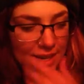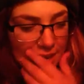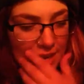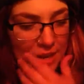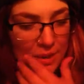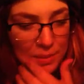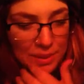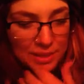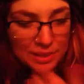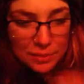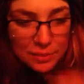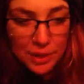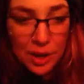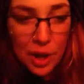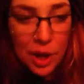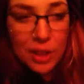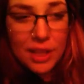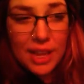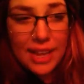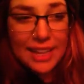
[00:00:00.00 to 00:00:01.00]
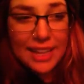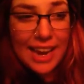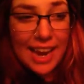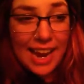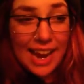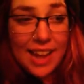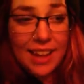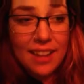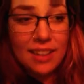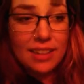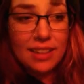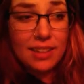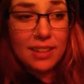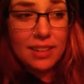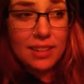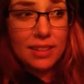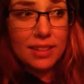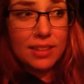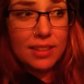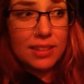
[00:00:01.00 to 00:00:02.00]
anyways, we all, like, can't
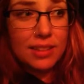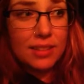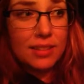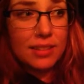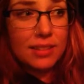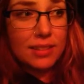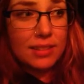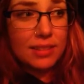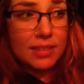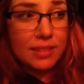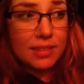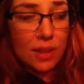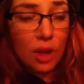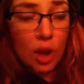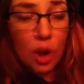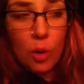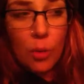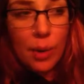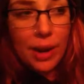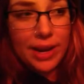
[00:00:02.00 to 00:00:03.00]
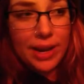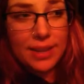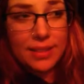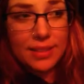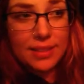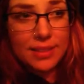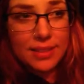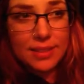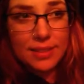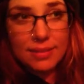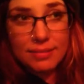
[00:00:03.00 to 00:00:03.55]
always